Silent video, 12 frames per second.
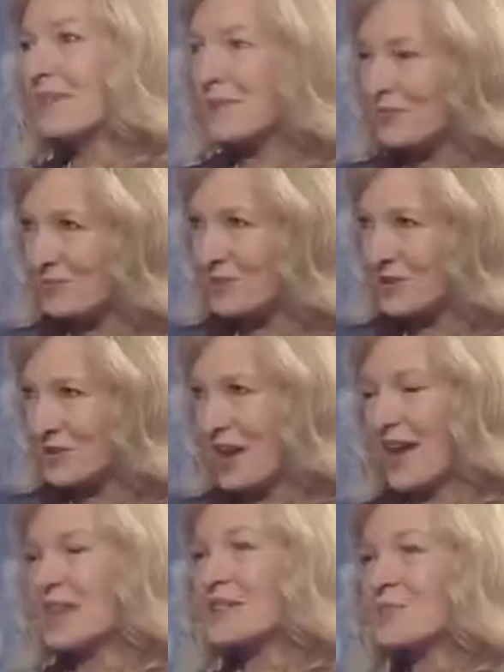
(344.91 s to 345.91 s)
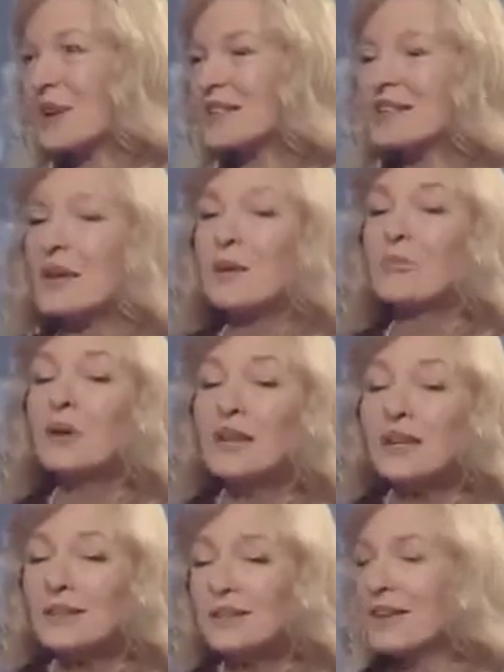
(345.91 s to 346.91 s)
the Zionist press,
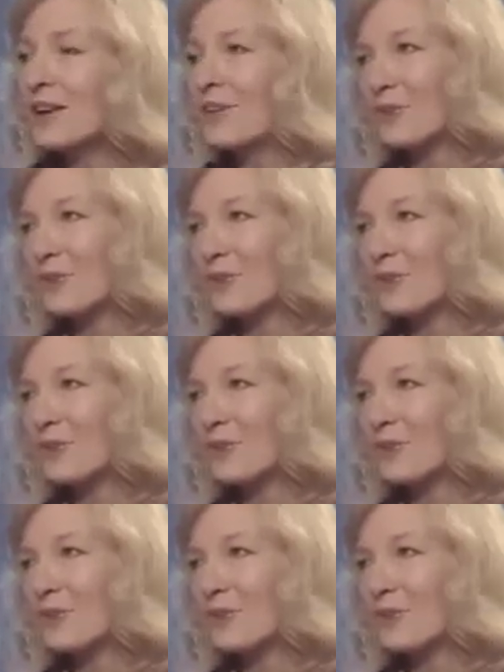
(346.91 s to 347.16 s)
pleaded